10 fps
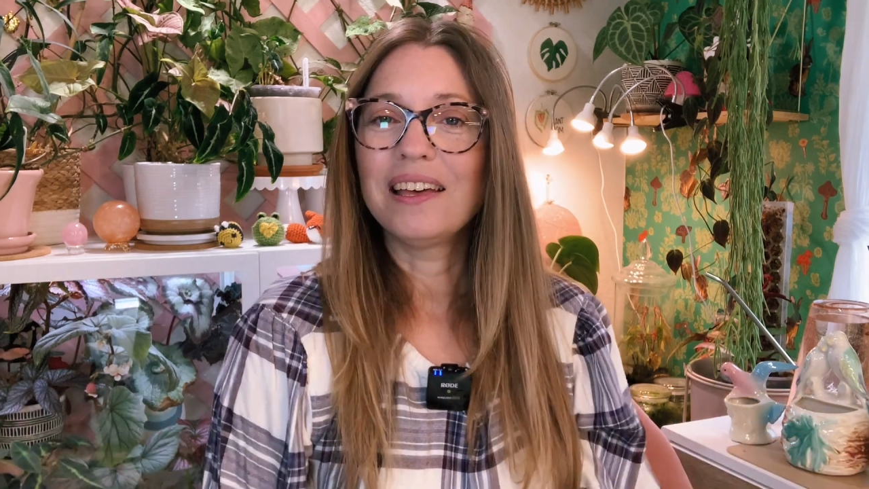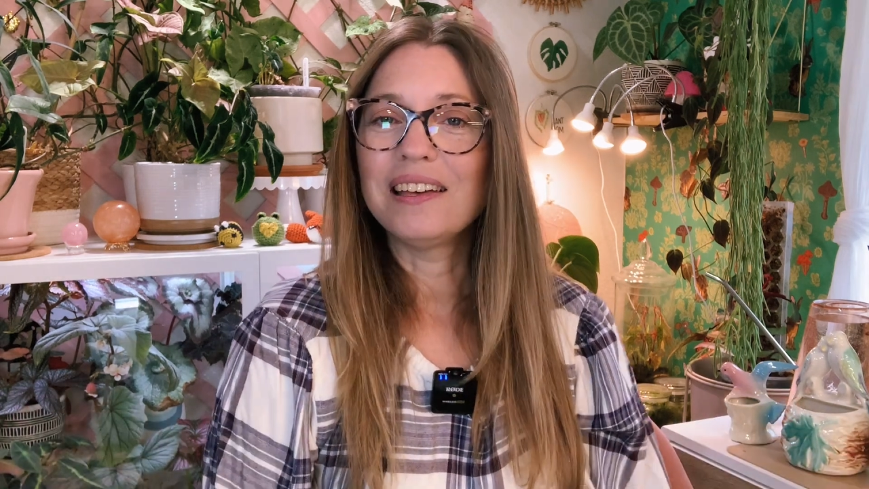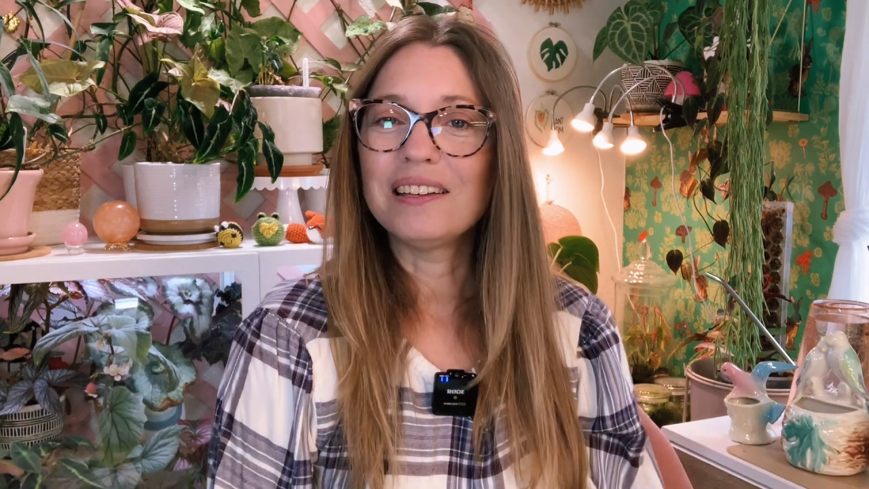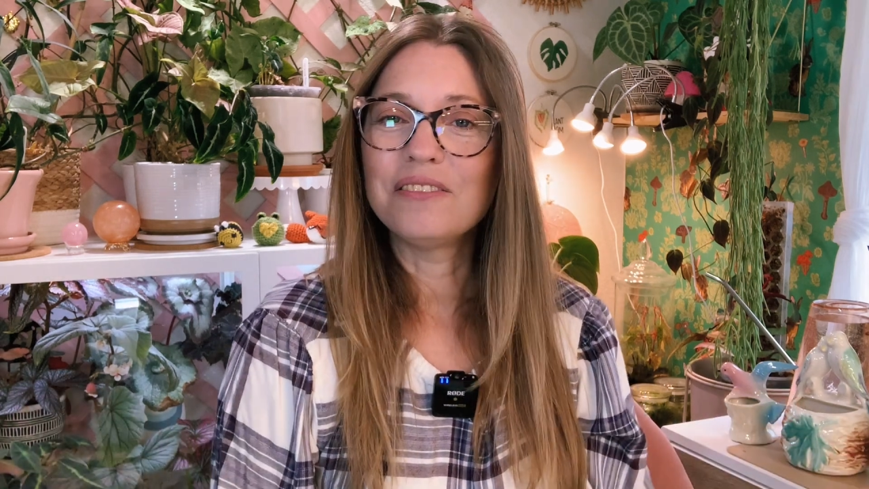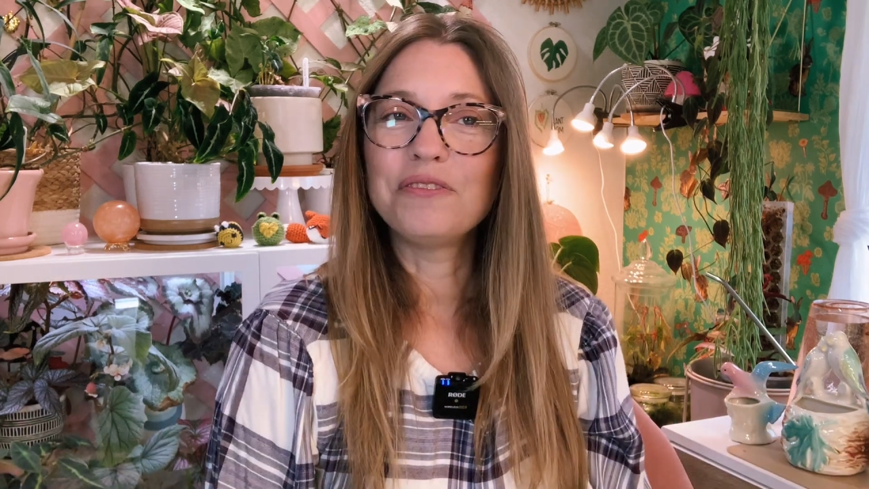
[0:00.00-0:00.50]

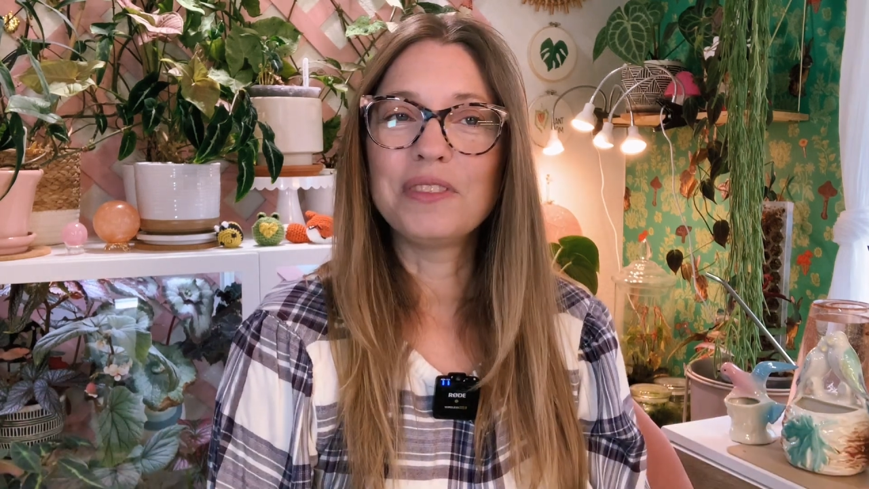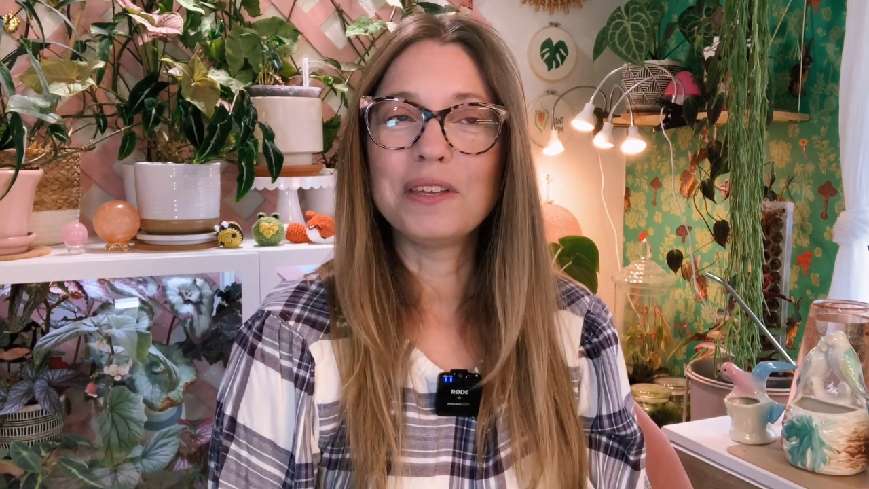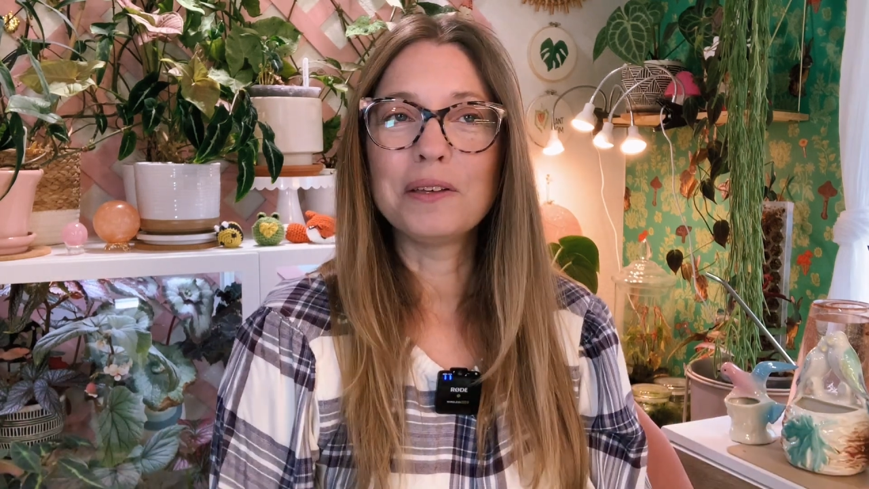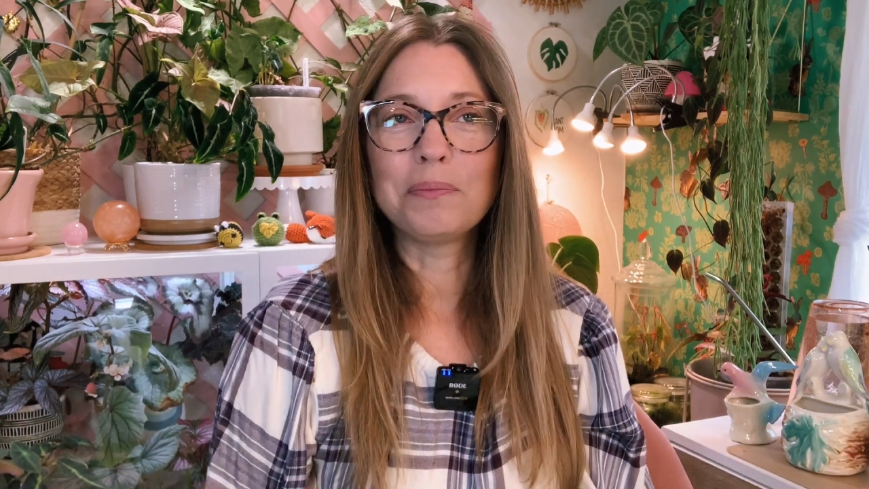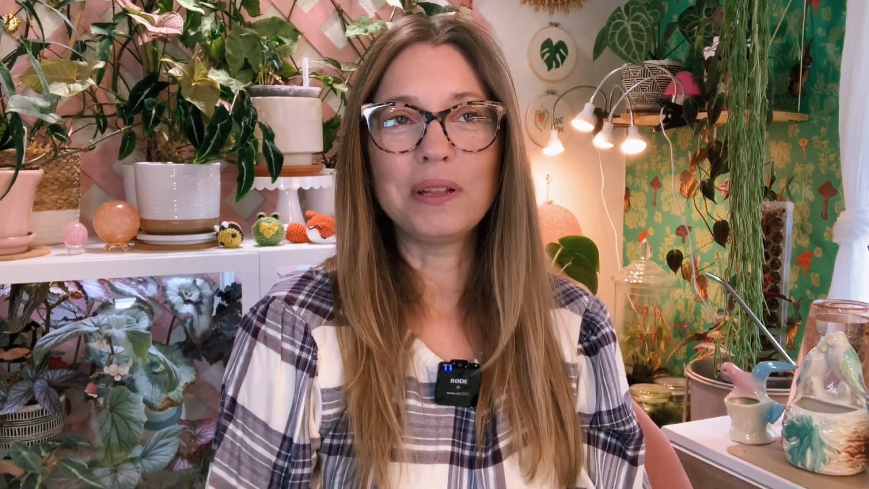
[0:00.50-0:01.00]
of the